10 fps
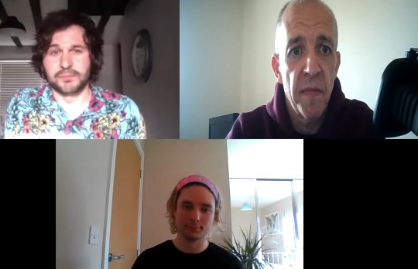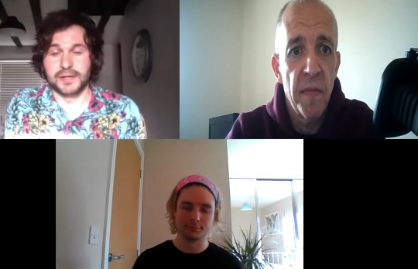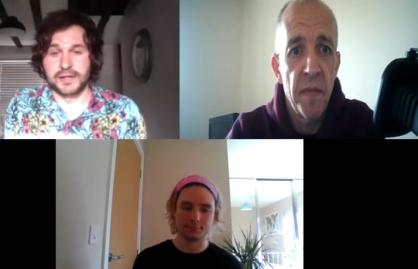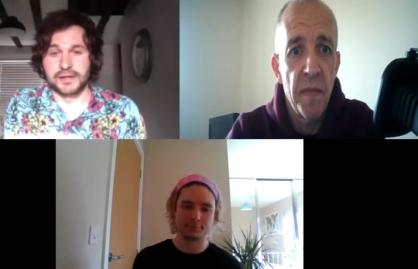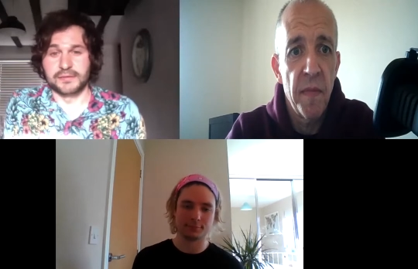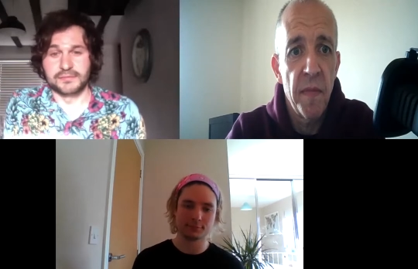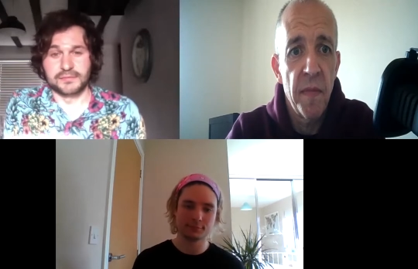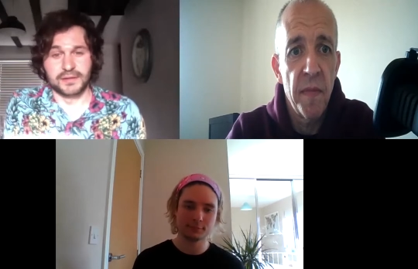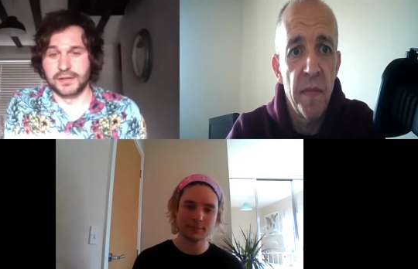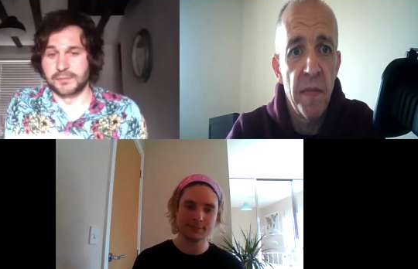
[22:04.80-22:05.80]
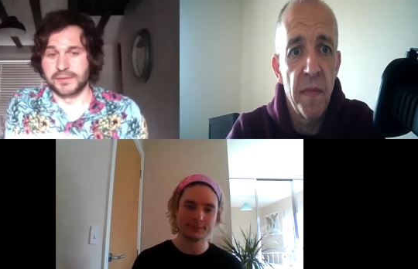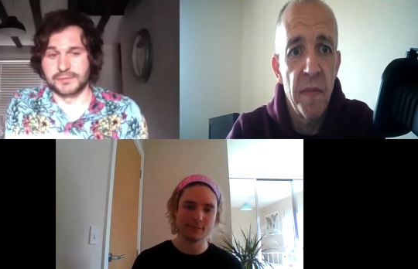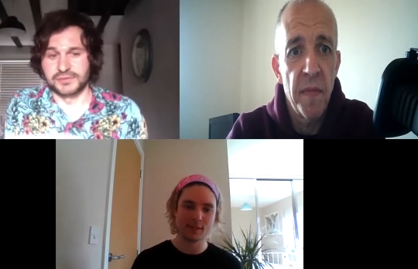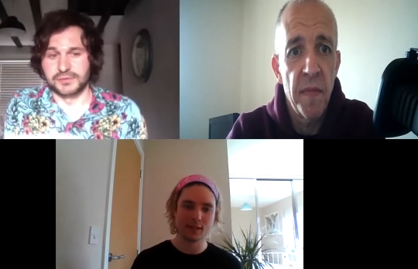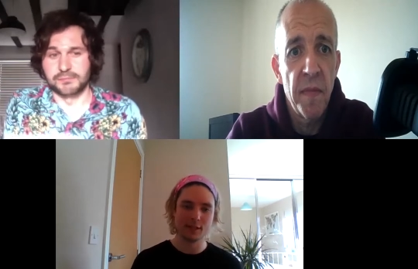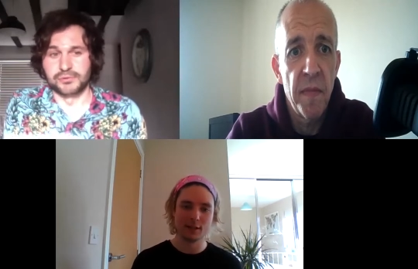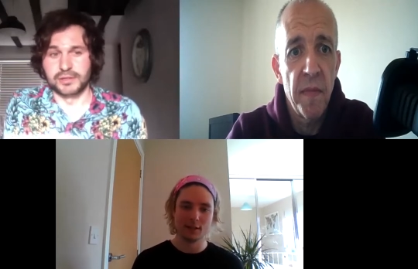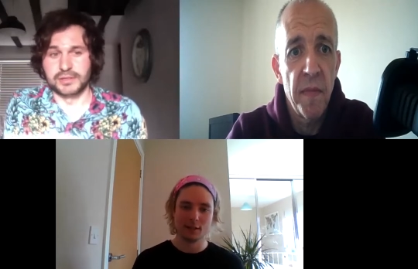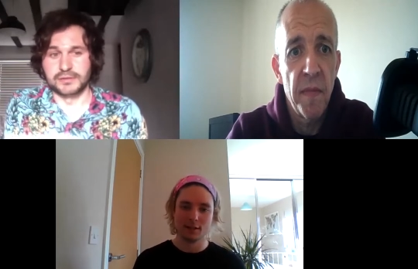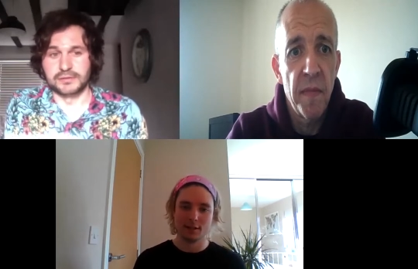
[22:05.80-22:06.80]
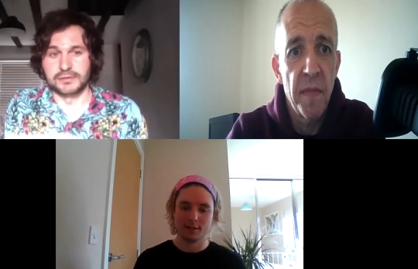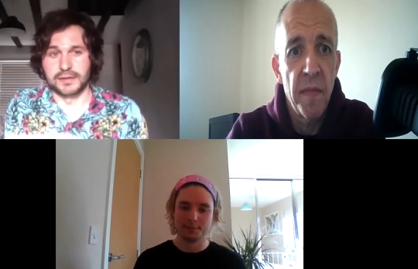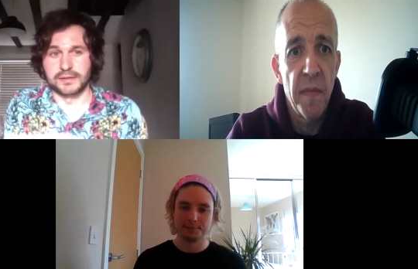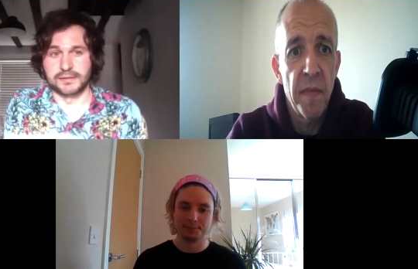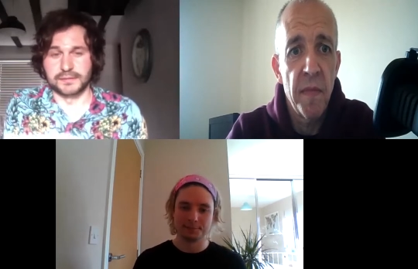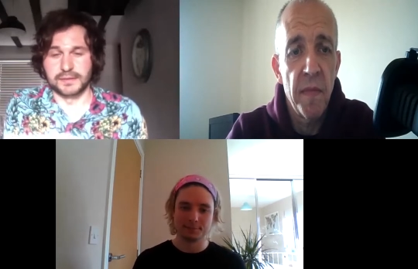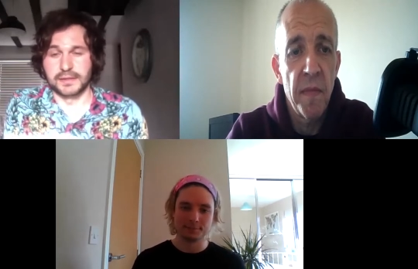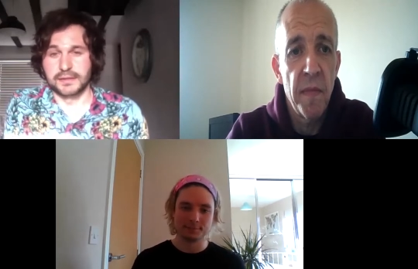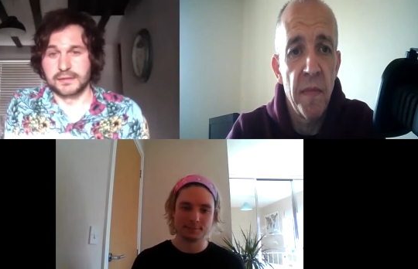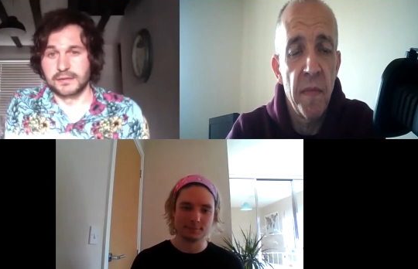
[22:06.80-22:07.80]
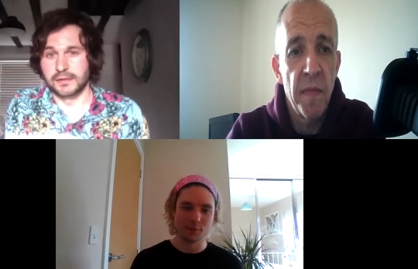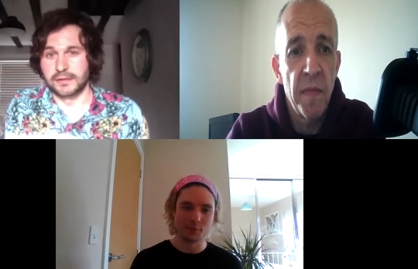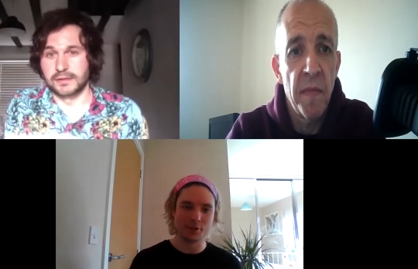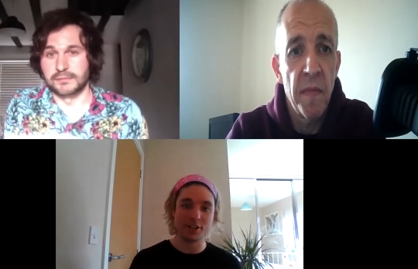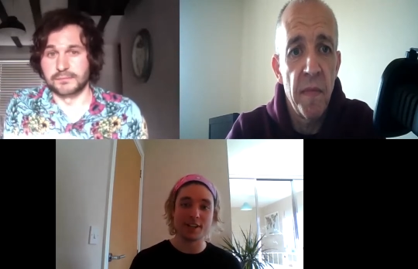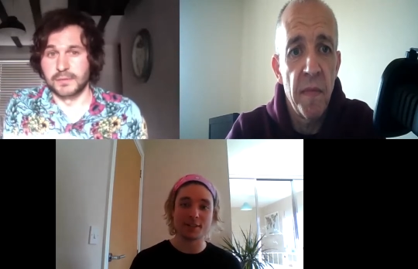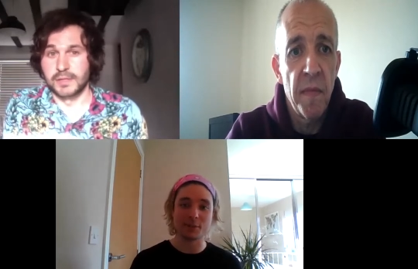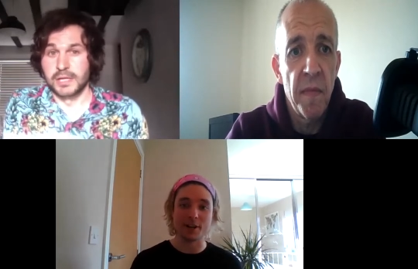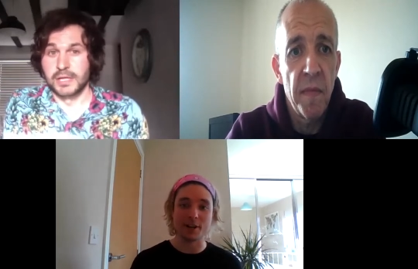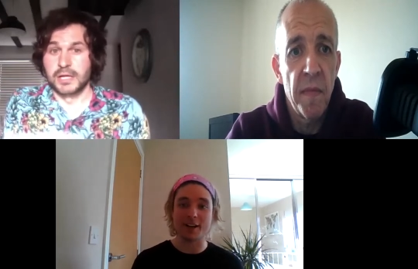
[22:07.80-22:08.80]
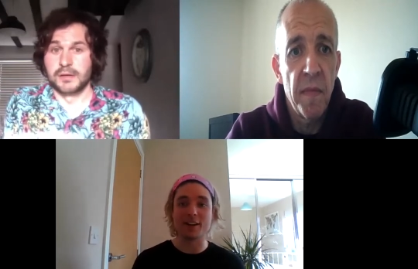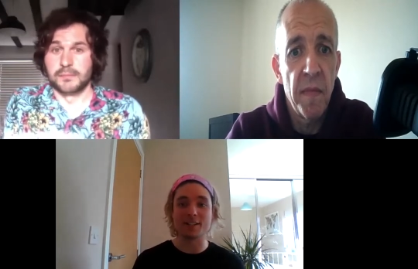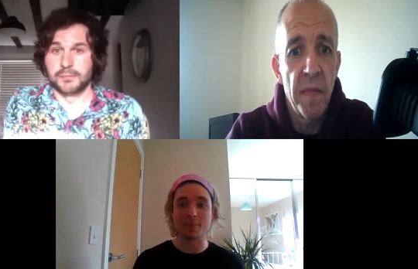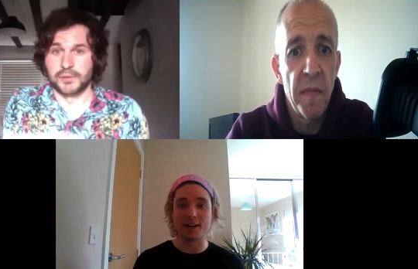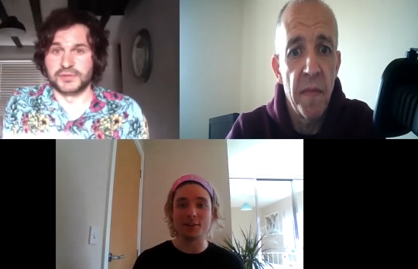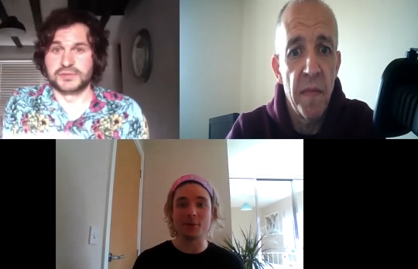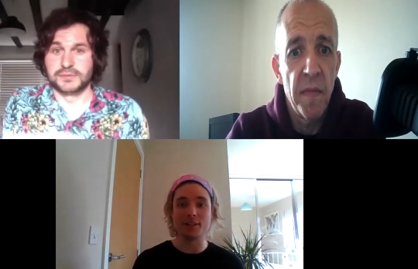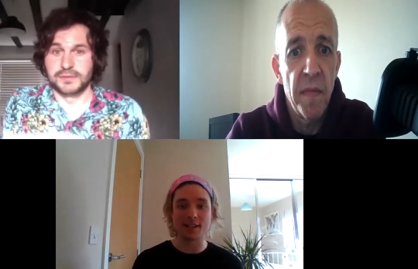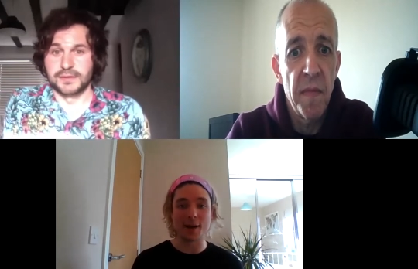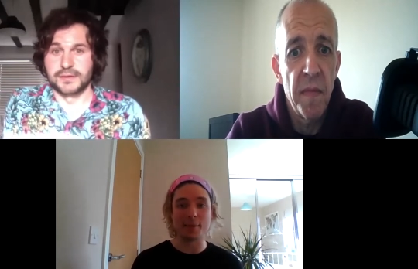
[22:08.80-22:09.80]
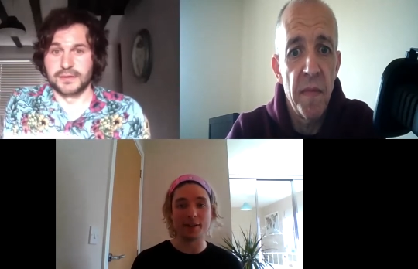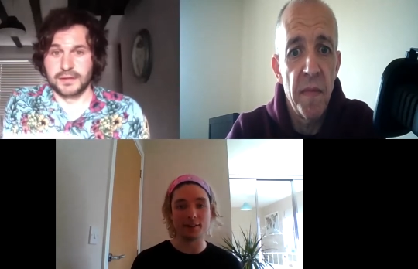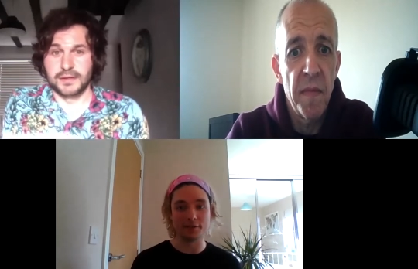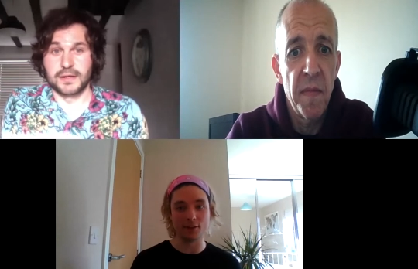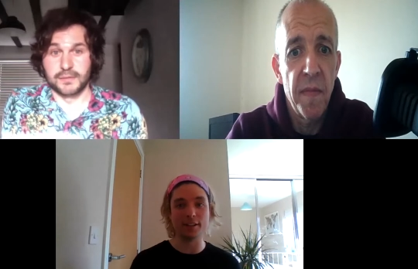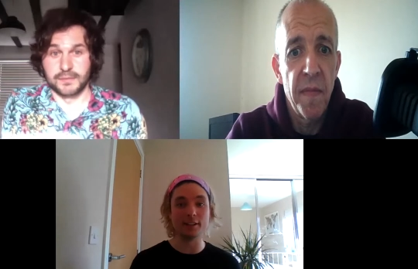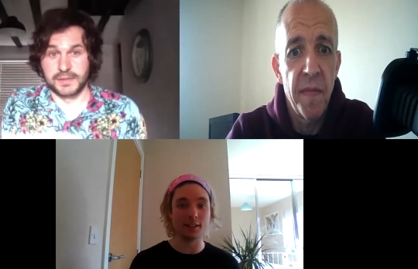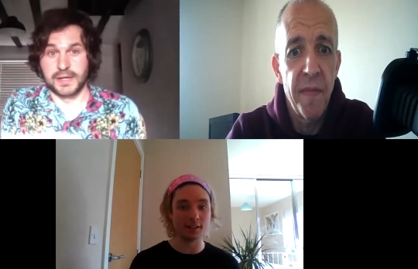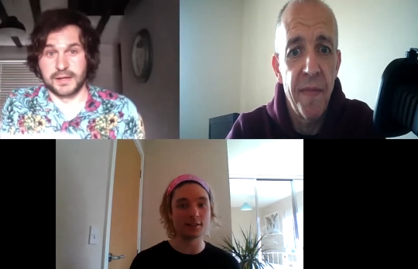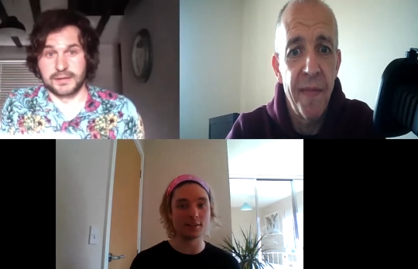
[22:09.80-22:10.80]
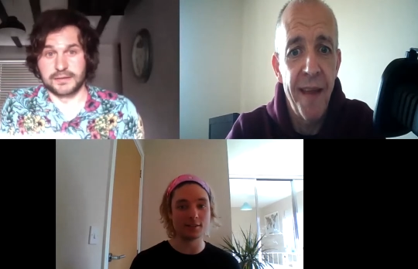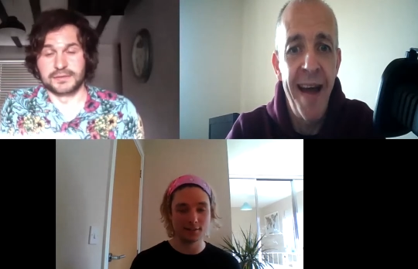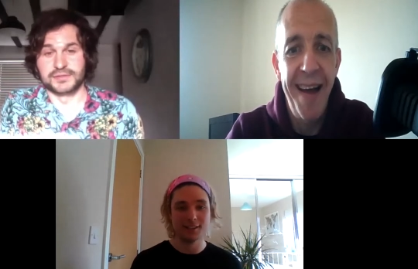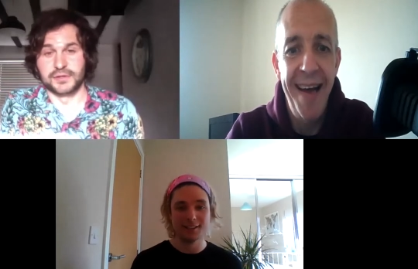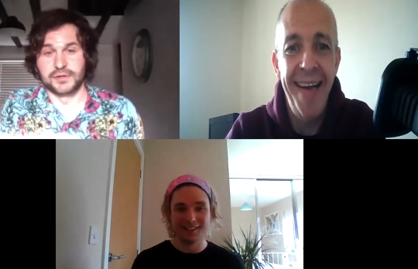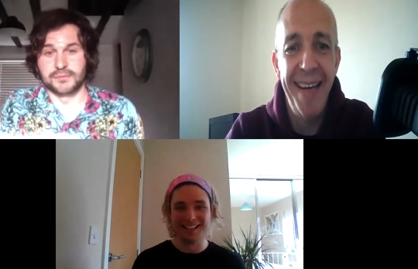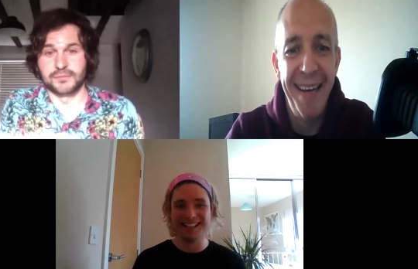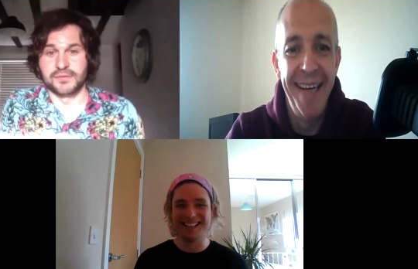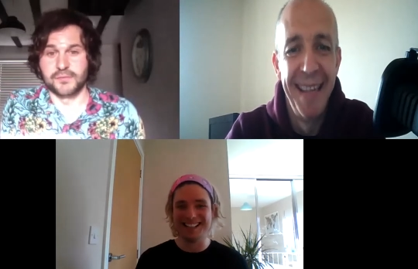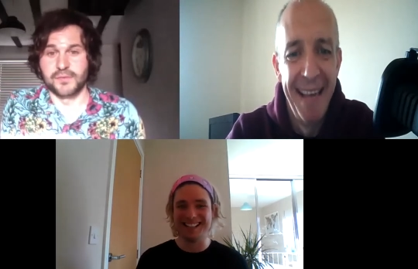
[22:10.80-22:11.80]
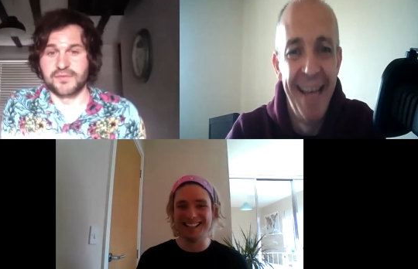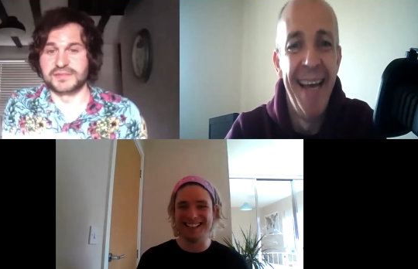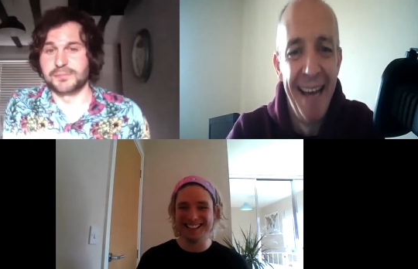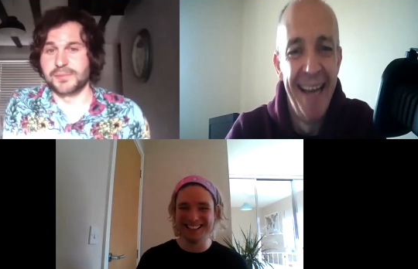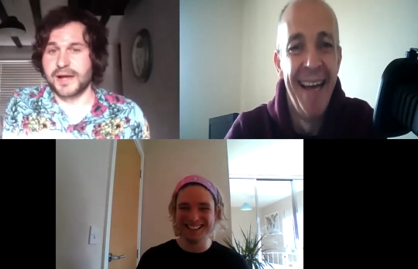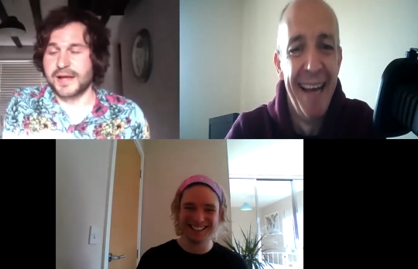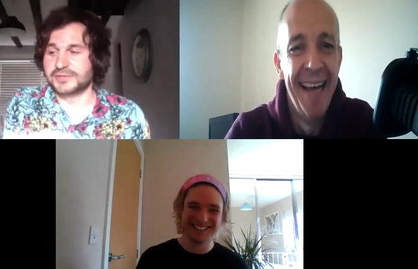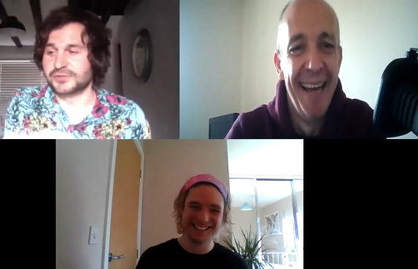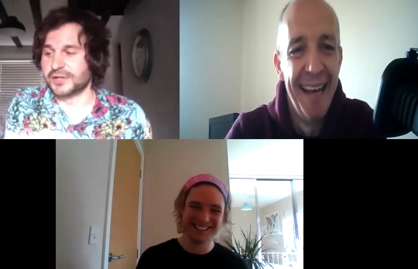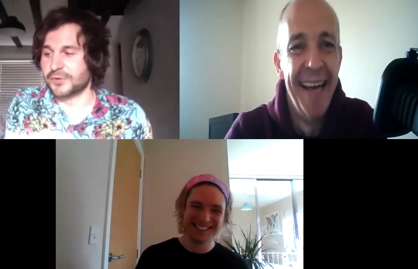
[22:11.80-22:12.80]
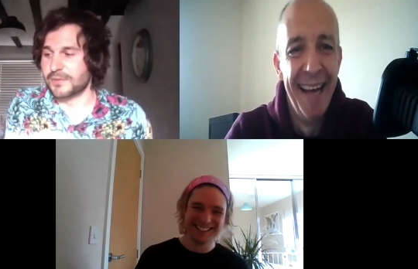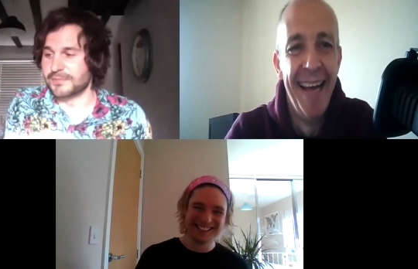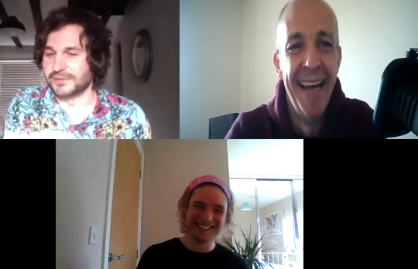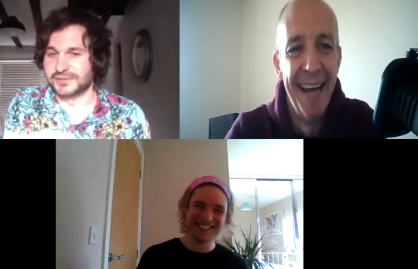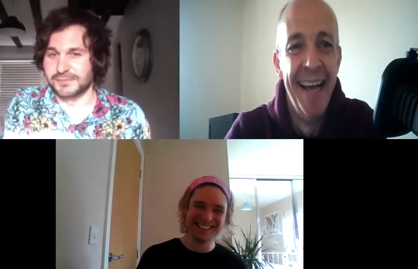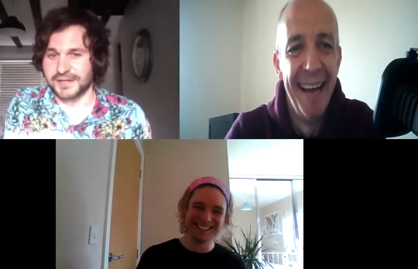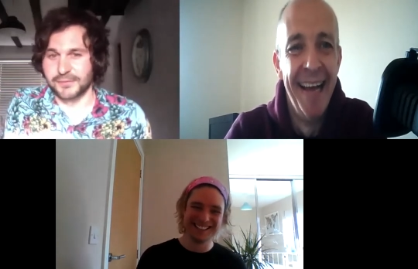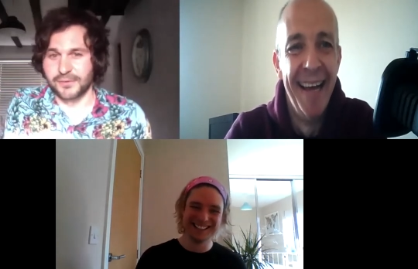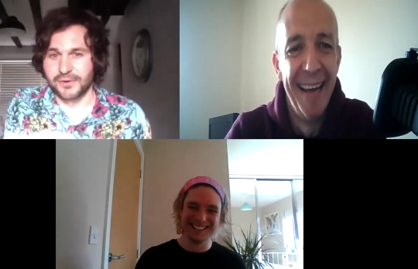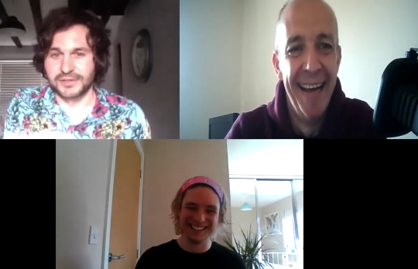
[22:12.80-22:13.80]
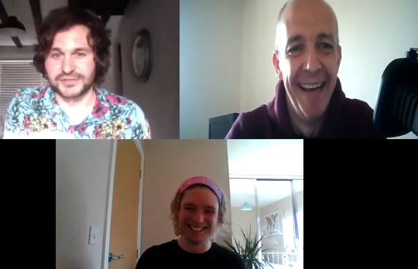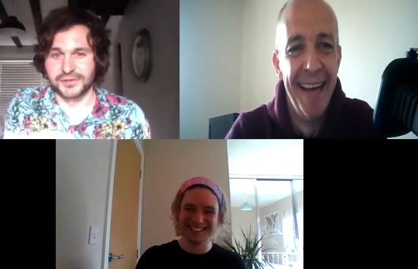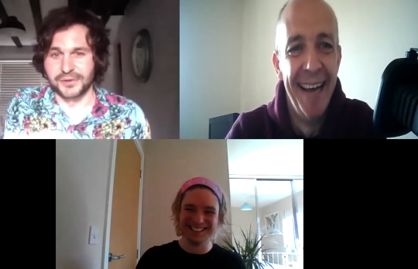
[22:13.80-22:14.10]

Speaker 1: be it'll be absolutely brilliant. I think. Um, this
Speaker 2: way, I've had to buy a new guitar pedal for it.
Speaker 1: Yeah, so we've had to buy extra equipment to make it work. So